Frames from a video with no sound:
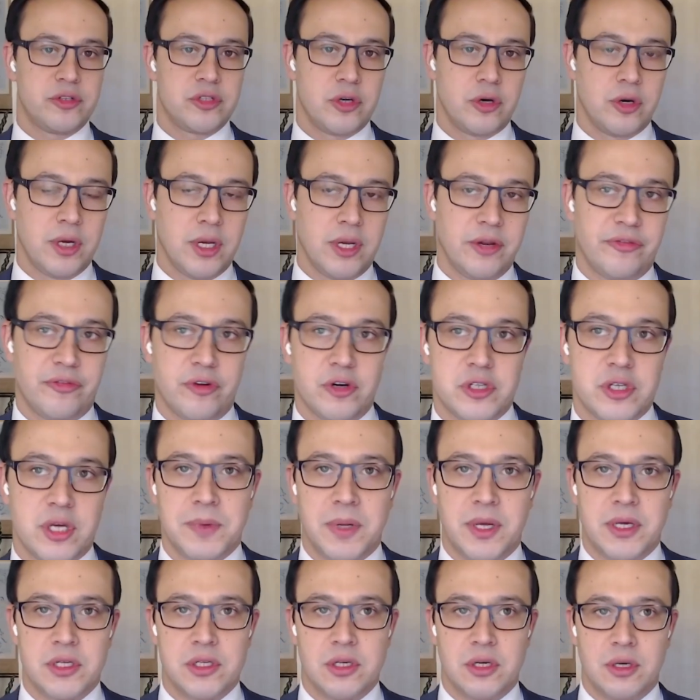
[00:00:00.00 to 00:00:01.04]
So in the first
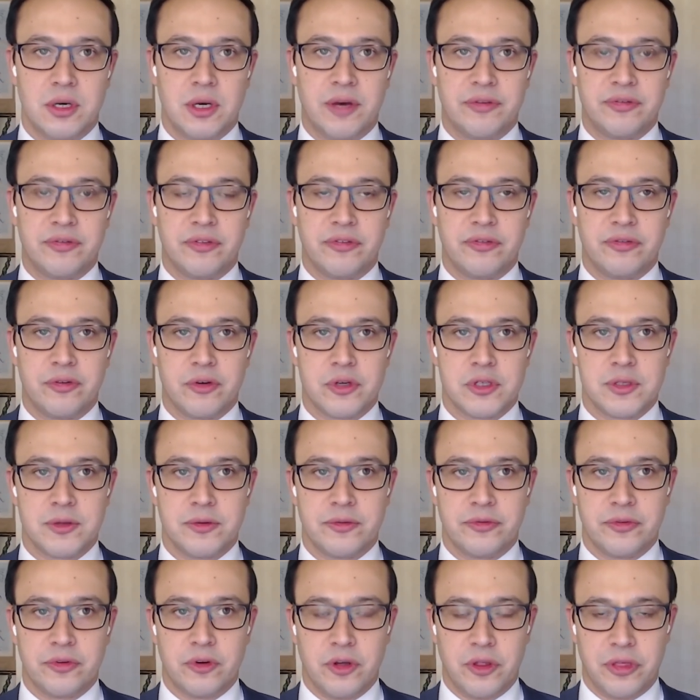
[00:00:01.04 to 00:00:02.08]
place, you have to first
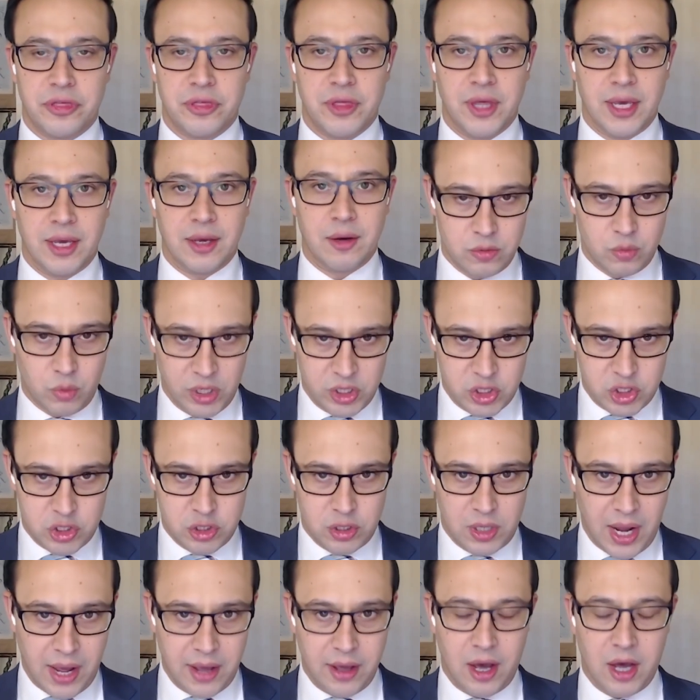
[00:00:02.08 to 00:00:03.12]
of all think, what
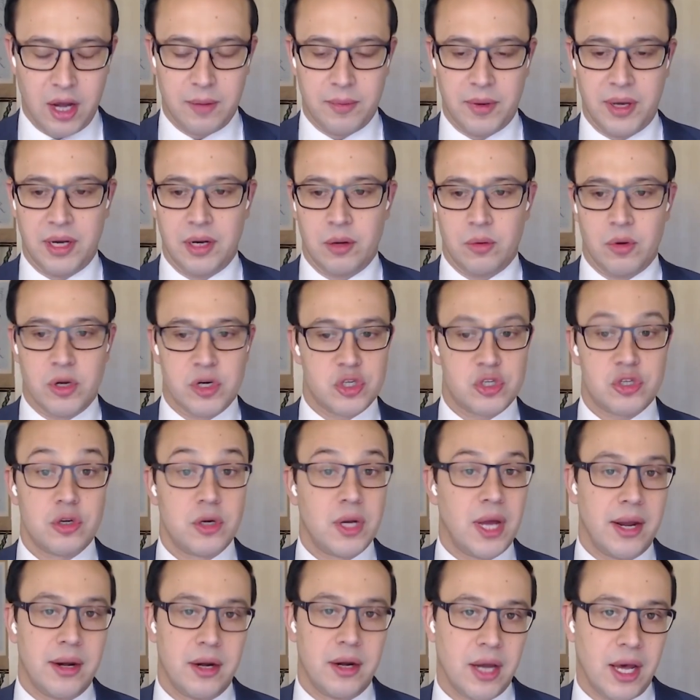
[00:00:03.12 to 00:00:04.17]
should I automate and what should
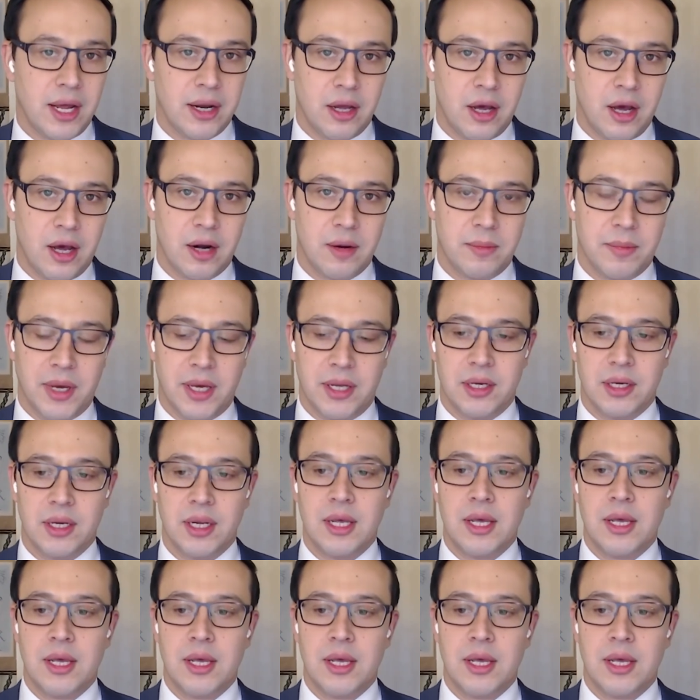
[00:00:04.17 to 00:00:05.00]
I not automate?